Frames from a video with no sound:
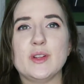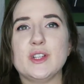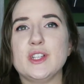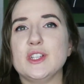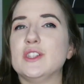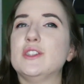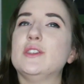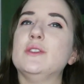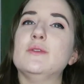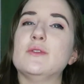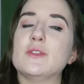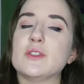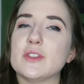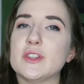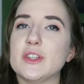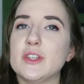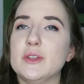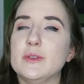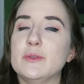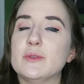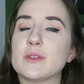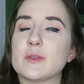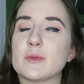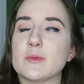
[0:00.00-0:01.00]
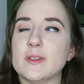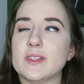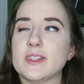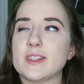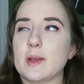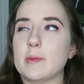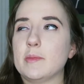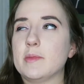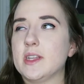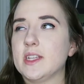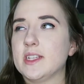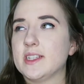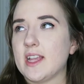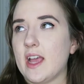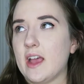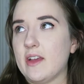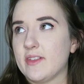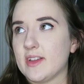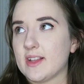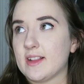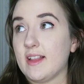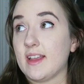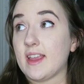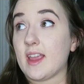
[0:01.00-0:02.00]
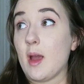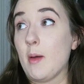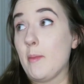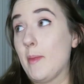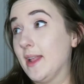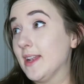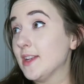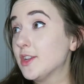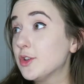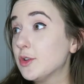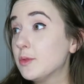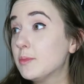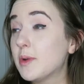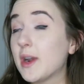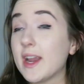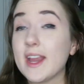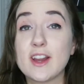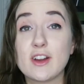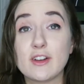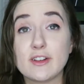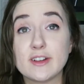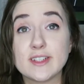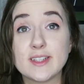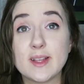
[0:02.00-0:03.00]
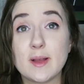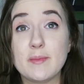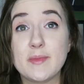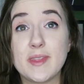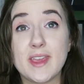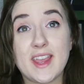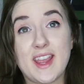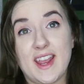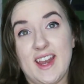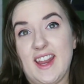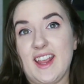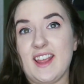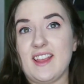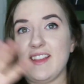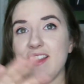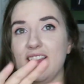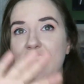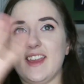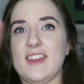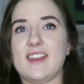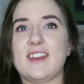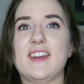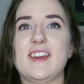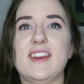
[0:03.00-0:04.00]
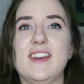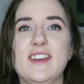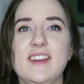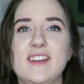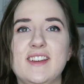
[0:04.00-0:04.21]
which is usually used when somebody's having like a mental break or something and it like